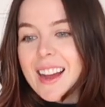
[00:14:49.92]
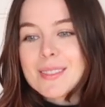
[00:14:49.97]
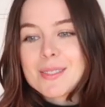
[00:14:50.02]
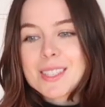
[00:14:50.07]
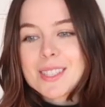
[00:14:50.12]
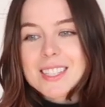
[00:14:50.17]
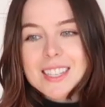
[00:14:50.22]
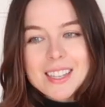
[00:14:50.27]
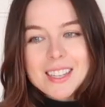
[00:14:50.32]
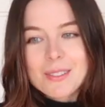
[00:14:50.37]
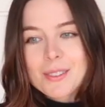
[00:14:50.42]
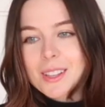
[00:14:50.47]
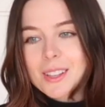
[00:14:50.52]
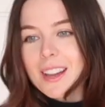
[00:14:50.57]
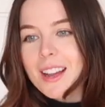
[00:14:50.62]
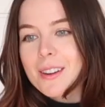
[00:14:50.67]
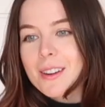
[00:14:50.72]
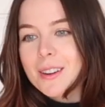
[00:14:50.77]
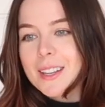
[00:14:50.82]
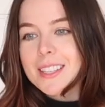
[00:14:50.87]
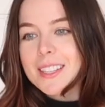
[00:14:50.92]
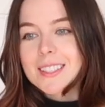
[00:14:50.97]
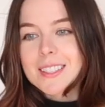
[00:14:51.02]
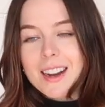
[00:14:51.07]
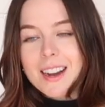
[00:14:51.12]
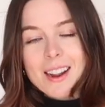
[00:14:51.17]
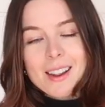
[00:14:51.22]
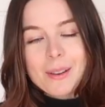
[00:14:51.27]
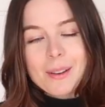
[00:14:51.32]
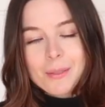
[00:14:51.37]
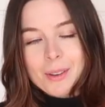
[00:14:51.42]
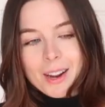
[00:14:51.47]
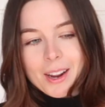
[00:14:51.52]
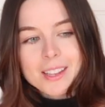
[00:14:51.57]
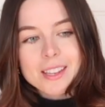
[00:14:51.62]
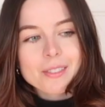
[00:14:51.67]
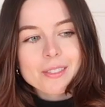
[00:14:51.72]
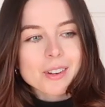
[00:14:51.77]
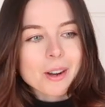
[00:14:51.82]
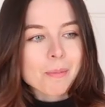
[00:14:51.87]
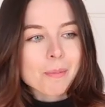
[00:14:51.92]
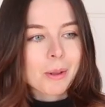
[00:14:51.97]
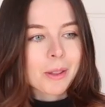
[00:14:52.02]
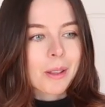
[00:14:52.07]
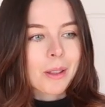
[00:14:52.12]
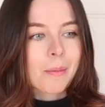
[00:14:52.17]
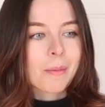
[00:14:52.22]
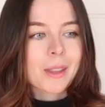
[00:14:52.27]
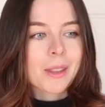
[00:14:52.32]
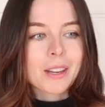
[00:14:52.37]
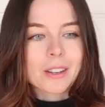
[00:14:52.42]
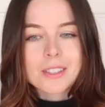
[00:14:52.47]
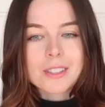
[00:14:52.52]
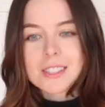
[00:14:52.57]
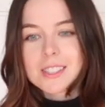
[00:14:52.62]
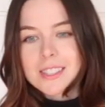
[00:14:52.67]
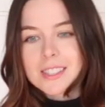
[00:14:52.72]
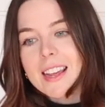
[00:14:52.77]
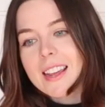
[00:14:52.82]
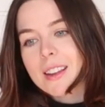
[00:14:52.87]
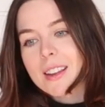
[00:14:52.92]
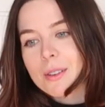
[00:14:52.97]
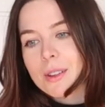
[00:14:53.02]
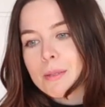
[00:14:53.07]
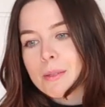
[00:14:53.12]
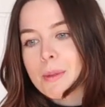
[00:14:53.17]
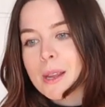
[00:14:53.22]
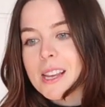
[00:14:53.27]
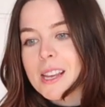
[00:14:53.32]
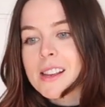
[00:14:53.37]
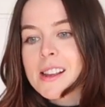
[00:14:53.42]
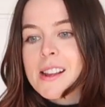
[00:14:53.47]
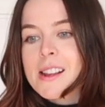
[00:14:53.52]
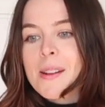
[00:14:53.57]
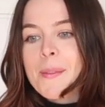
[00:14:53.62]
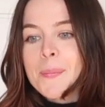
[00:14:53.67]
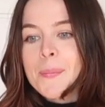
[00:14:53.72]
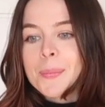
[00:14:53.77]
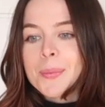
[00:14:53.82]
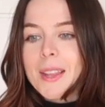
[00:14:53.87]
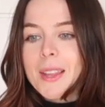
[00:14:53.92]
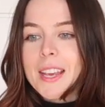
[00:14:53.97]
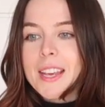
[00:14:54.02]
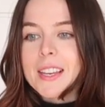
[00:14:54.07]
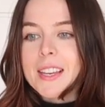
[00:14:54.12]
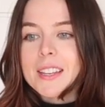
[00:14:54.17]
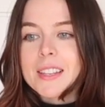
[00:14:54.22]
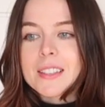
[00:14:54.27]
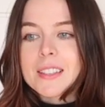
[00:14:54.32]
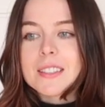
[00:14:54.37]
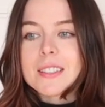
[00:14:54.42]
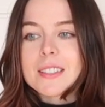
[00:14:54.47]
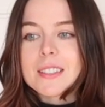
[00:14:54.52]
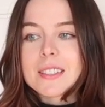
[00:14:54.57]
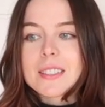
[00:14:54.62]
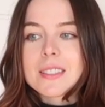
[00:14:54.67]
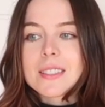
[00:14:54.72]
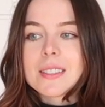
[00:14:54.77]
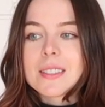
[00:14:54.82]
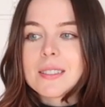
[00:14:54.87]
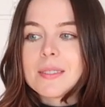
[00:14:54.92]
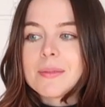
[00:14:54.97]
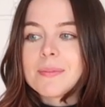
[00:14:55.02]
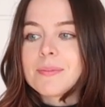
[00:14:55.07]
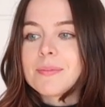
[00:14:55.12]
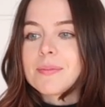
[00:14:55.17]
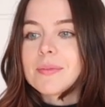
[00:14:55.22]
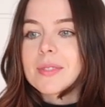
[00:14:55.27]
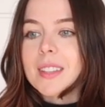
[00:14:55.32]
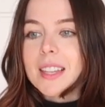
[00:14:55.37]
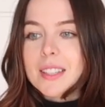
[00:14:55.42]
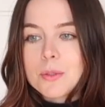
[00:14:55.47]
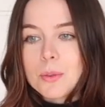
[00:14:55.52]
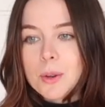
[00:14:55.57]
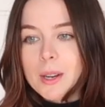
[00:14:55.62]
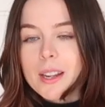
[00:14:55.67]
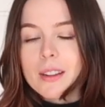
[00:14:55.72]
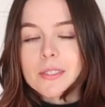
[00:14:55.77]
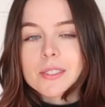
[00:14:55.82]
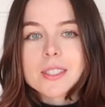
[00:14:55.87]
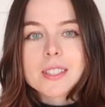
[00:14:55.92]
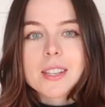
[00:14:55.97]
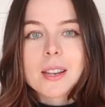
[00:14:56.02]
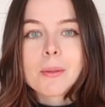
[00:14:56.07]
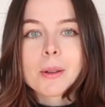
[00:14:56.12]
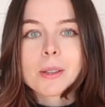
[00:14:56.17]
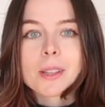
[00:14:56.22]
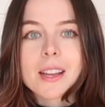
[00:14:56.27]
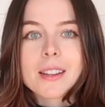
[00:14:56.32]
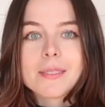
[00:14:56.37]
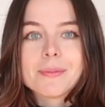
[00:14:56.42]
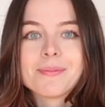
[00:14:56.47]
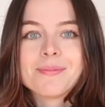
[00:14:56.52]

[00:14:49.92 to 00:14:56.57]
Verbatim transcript: I'm sticking with high waist. I am not giving up on them. They are staying with me. And that's what I have to say about that.